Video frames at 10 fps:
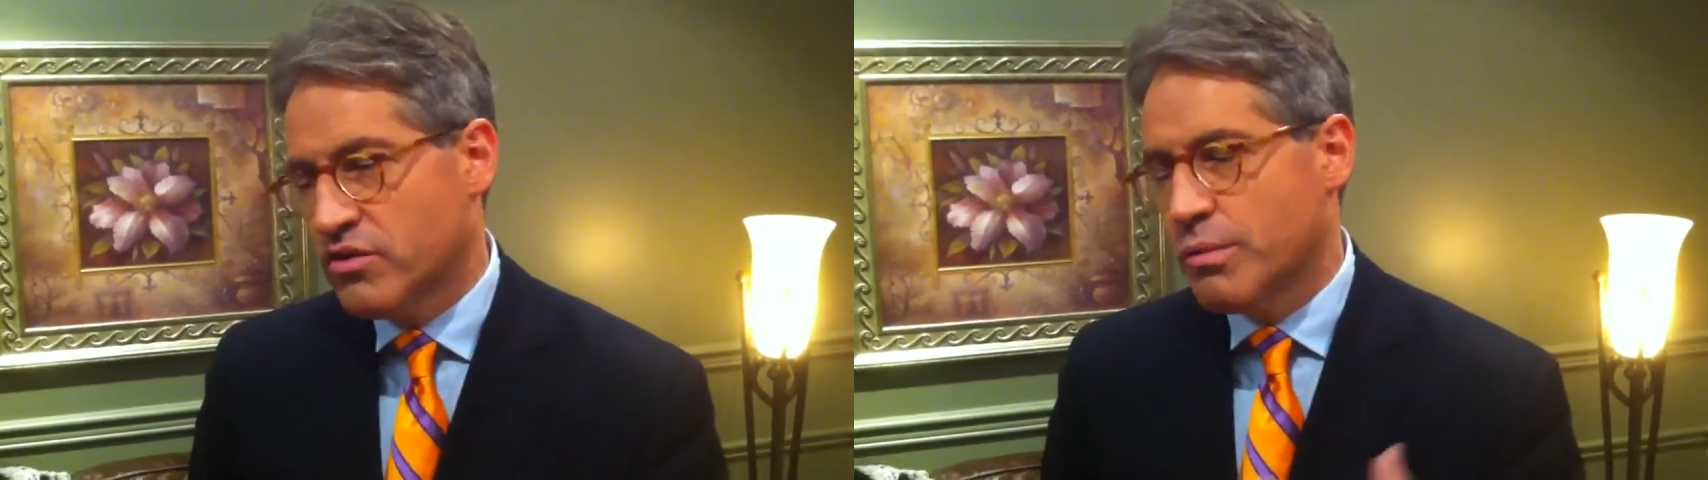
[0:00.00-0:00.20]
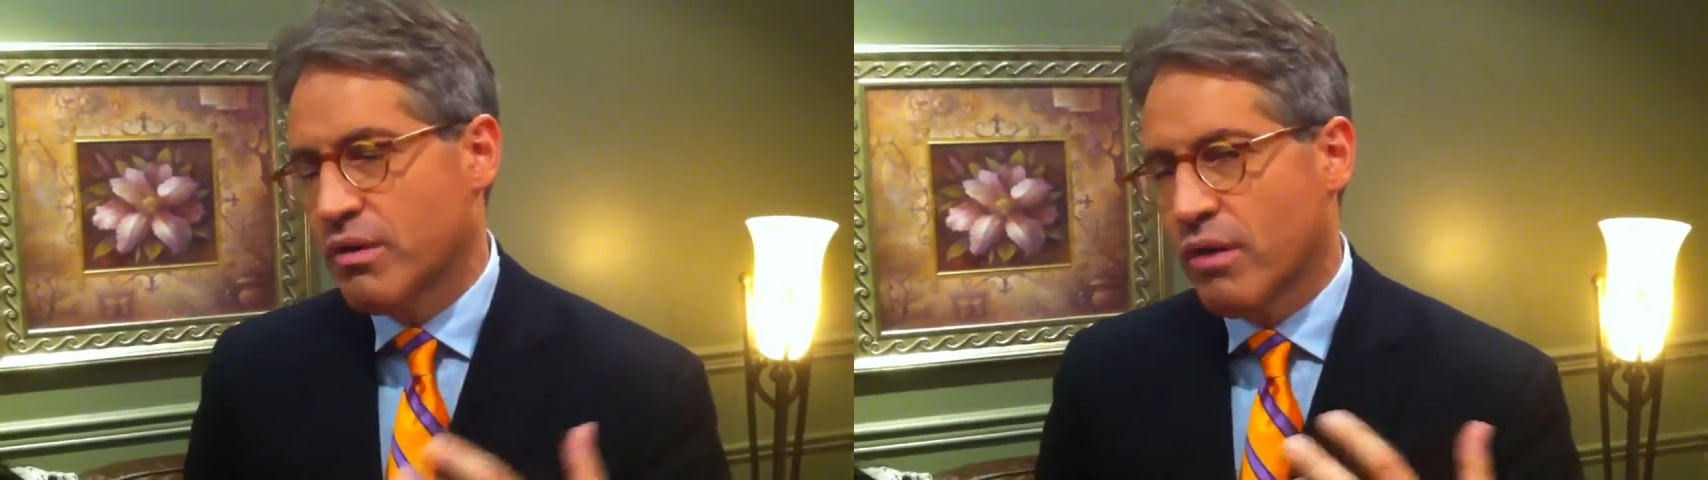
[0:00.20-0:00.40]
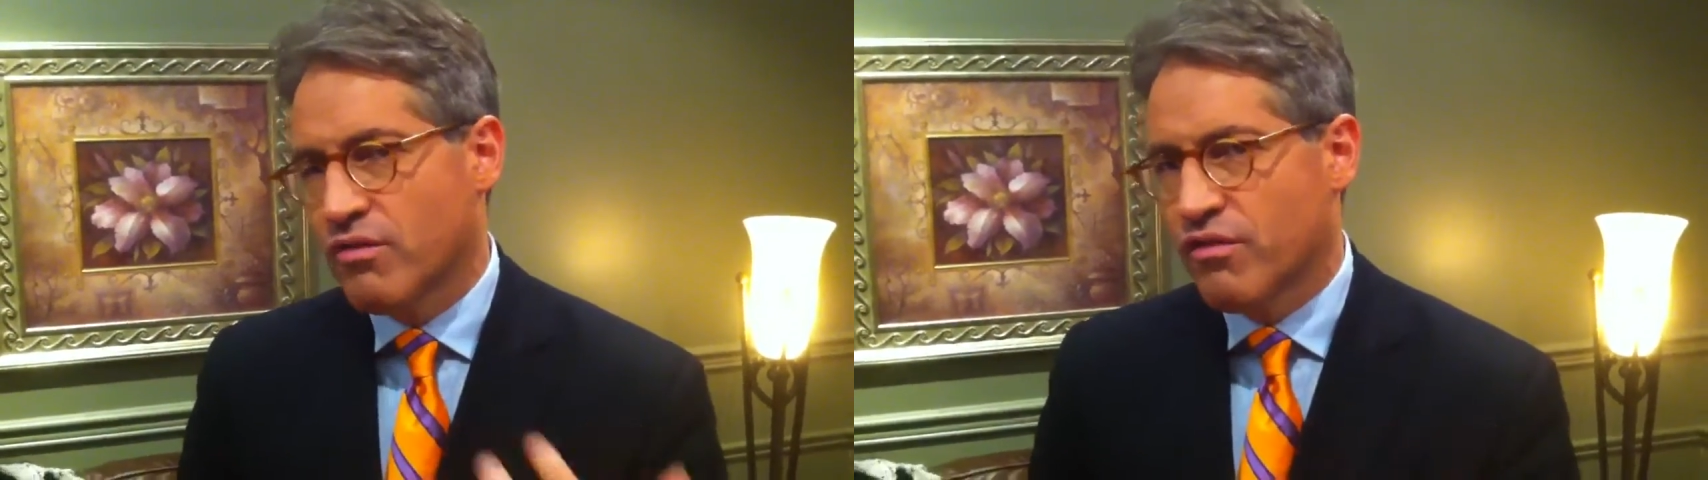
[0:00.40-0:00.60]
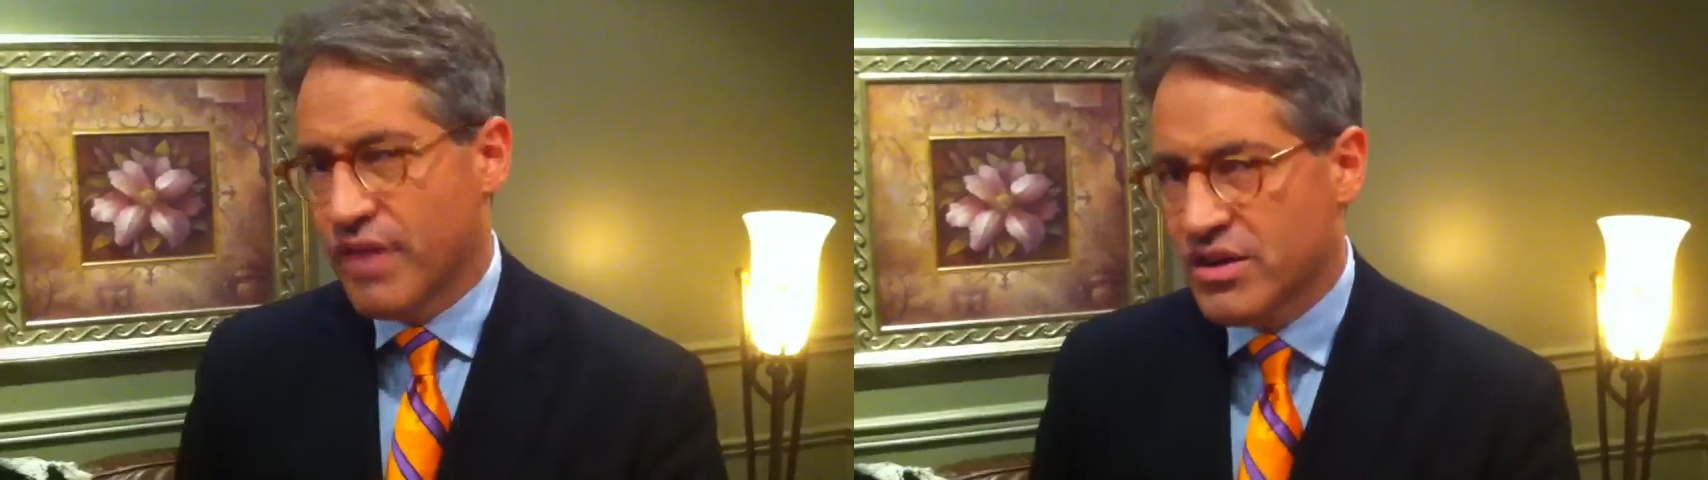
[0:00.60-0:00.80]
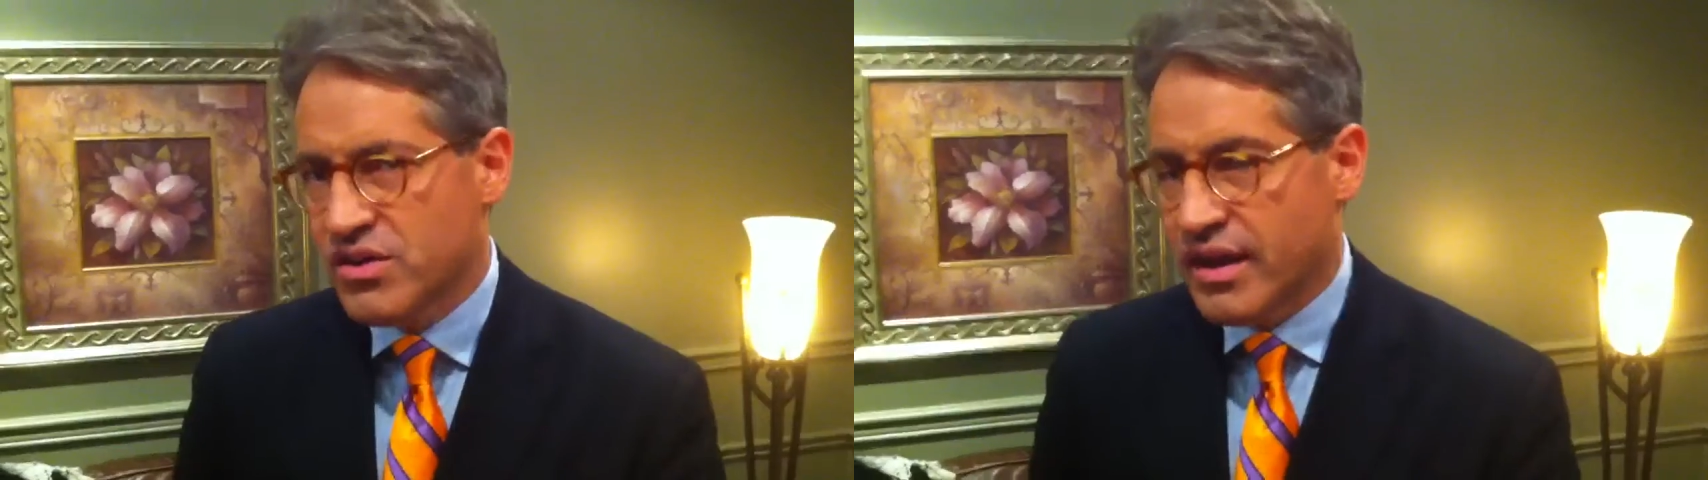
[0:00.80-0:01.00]
I used to be a writer for
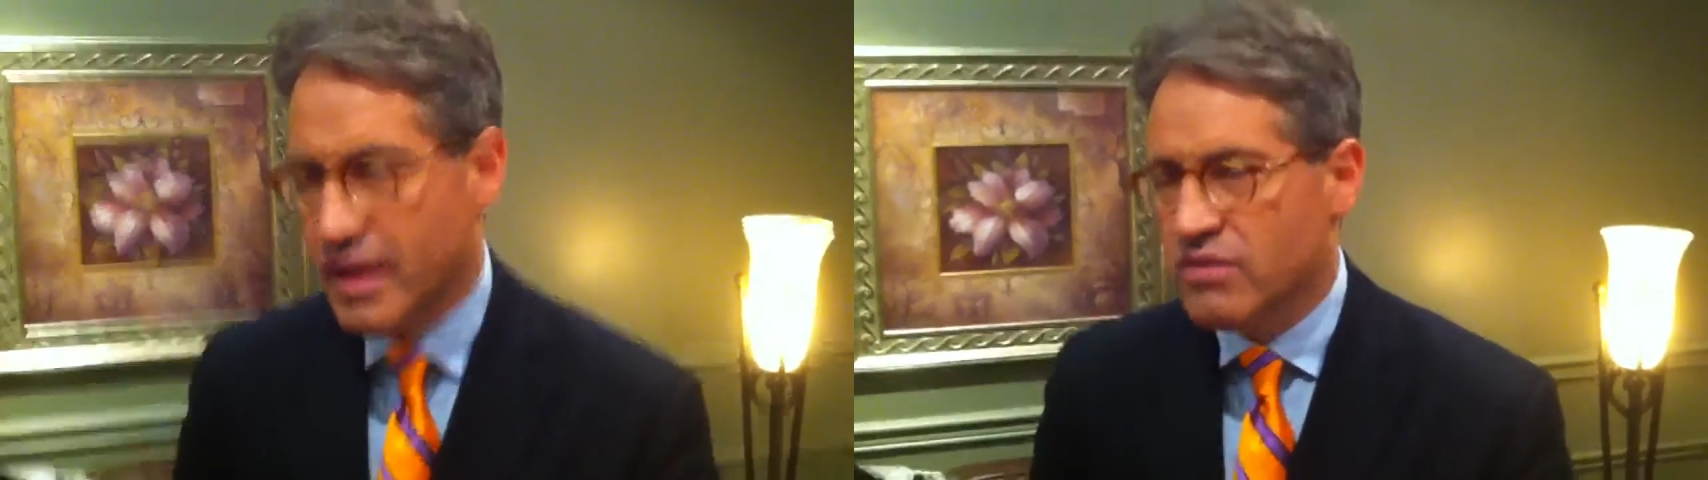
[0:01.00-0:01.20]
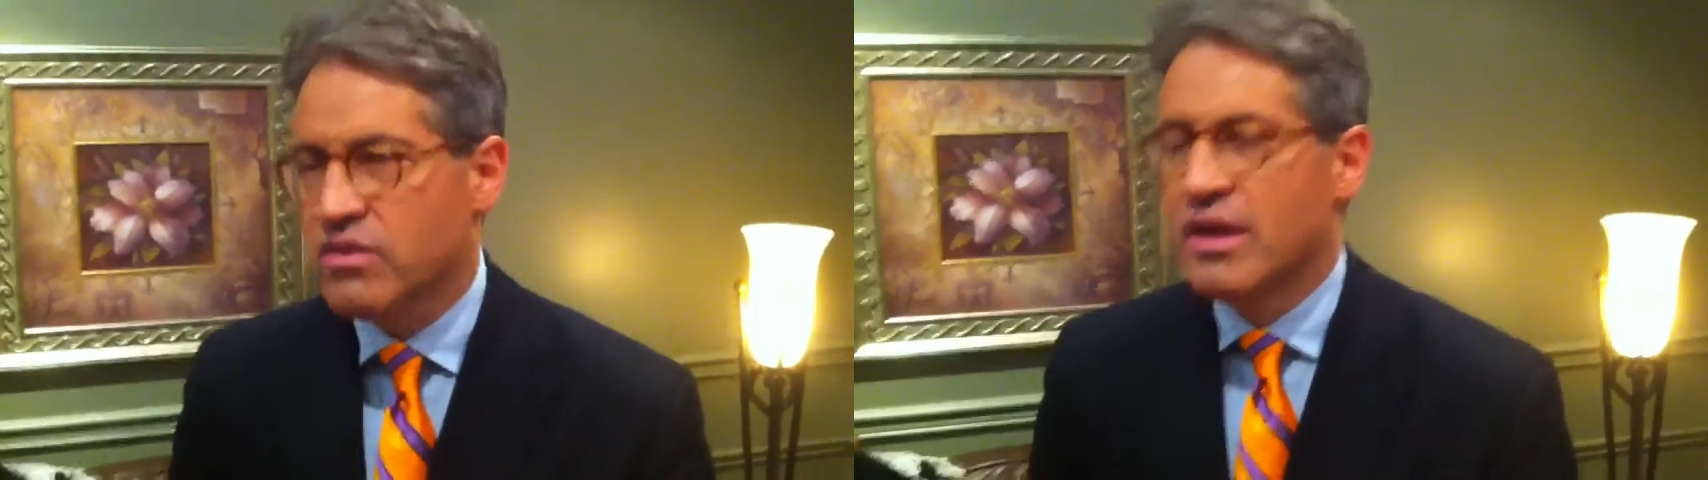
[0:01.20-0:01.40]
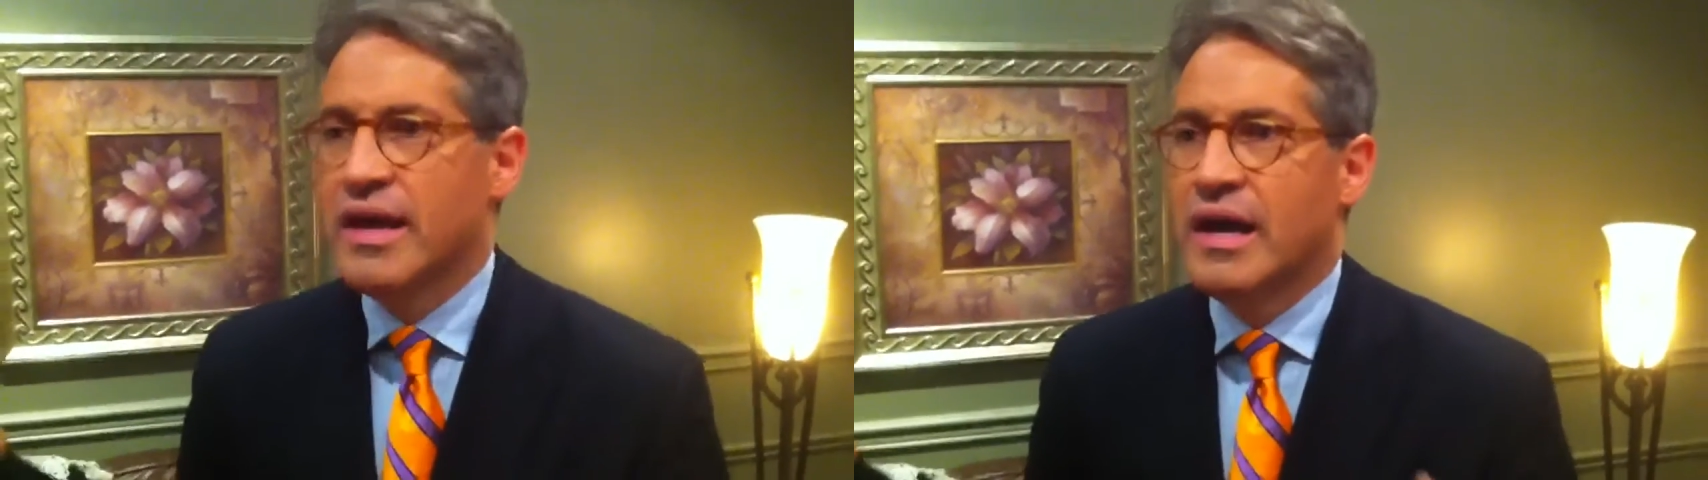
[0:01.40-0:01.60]
Veggie Tales.